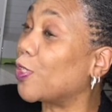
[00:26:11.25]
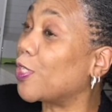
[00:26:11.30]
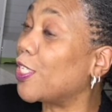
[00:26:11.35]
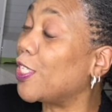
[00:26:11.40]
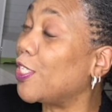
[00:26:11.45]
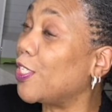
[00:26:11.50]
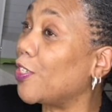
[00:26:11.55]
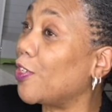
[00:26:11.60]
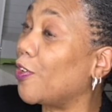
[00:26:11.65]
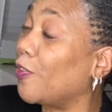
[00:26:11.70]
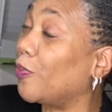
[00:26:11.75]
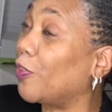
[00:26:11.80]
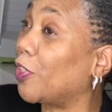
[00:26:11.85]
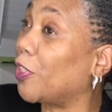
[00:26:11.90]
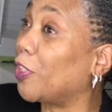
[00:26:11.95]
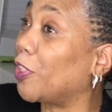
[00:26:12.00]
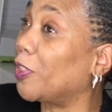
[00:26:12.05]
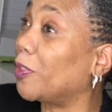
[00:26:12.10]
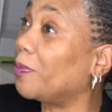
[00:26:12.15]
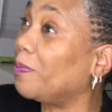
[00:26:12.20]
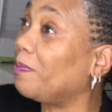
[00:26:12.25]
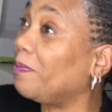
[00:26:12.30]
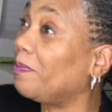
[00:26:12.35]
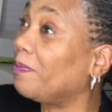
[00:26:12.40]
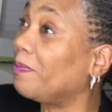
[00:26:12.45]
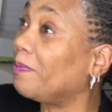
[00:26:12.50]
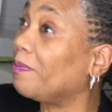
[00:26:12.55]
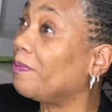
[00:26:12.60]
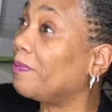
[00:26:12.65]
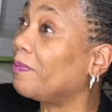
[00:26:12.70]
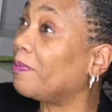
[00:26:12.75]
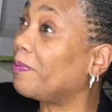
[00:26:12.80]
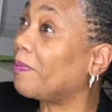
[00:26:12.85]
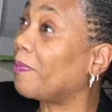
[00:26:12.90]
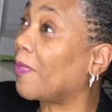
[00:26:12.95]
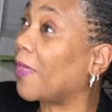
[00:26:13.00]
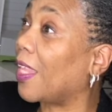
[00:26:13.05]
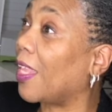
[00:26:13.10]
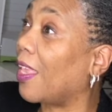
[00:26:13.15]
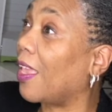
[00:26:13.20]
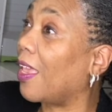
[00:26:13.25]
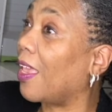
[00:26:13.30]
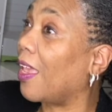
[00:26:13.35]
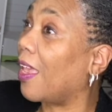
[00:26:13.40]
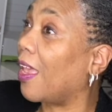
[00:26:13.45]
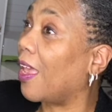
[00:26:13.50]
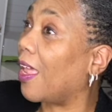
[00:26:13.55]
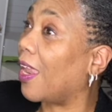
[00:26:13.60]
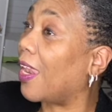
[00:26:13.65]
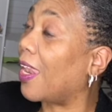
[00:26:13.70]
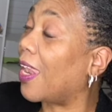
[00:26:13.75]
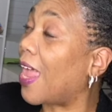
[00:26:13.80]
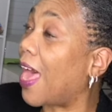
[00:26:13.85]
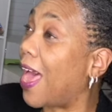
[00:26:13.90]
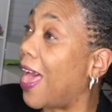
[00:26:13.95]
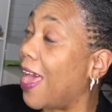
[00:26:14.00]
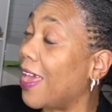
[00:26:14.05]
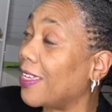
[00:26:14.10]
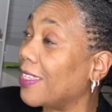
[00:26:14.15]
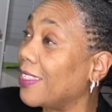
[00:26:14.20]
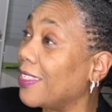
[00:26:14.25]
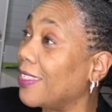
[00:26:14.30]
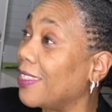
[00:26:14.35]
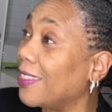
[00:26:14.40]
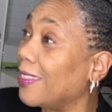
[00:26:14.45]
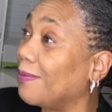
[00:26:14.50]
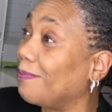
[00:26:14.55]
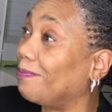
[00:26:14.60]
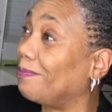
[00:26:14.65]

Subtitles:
silver locks.